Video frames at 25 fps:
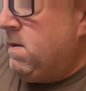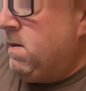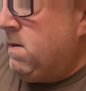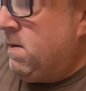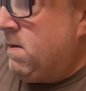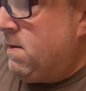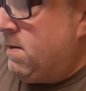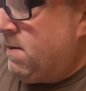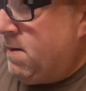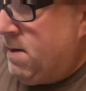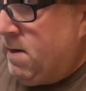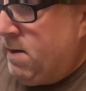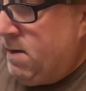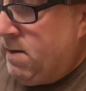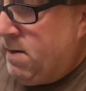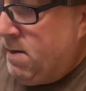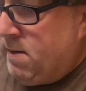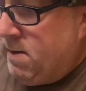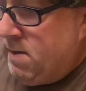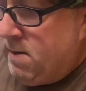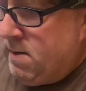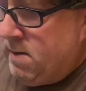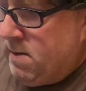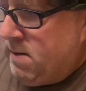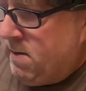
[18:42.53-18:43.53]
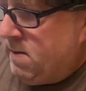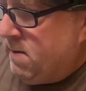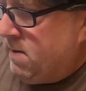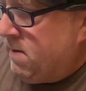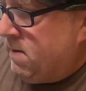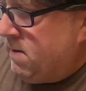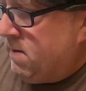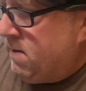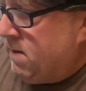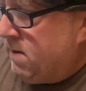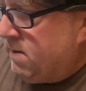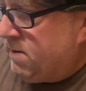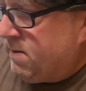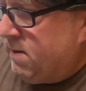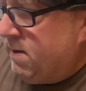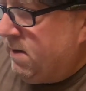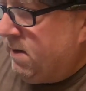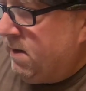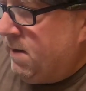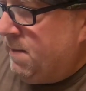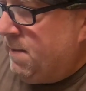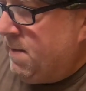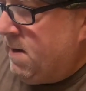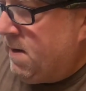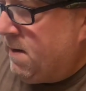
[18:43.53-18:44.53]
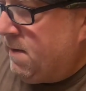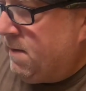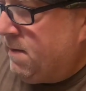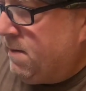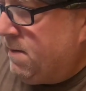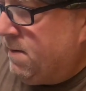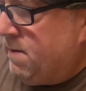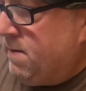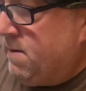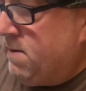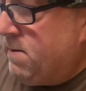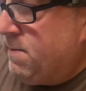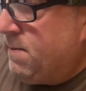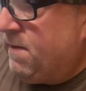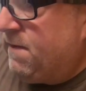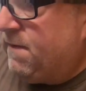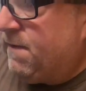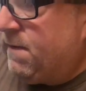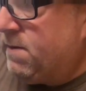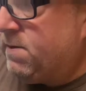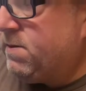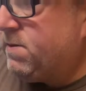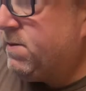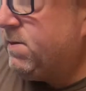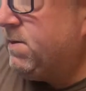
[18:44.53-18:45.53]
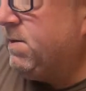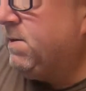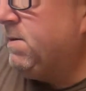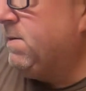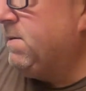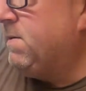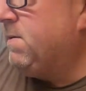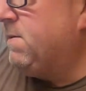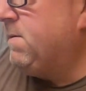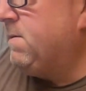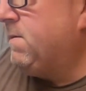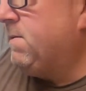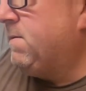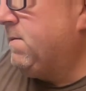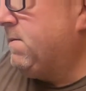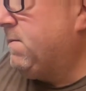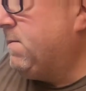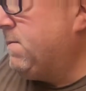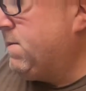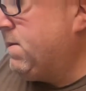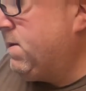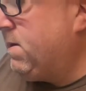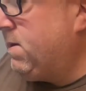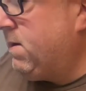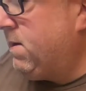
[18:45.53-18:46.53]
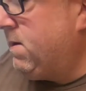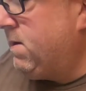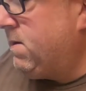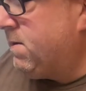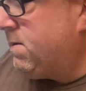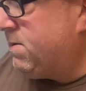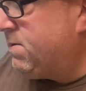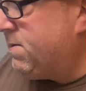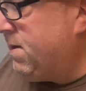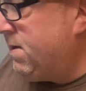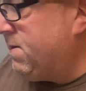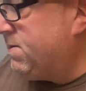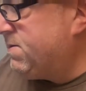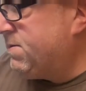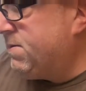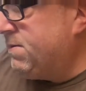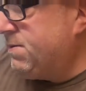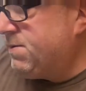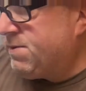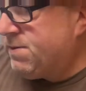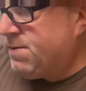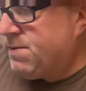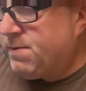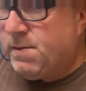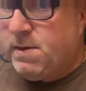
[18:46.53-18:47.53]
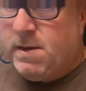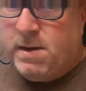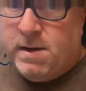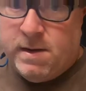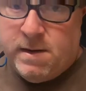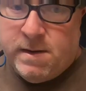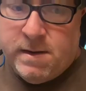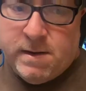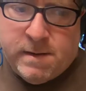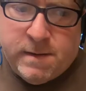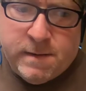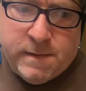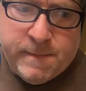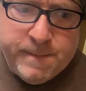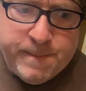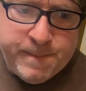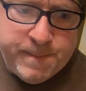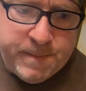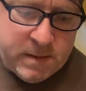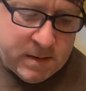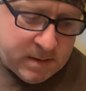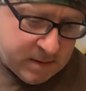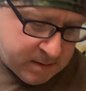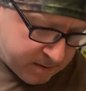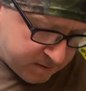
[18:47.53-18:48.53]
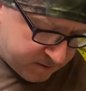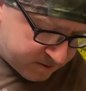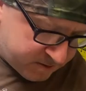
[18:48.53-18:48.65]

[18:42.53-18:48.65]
Alright, that's going to get mounted on here, but first we're going to get our transducer run in there and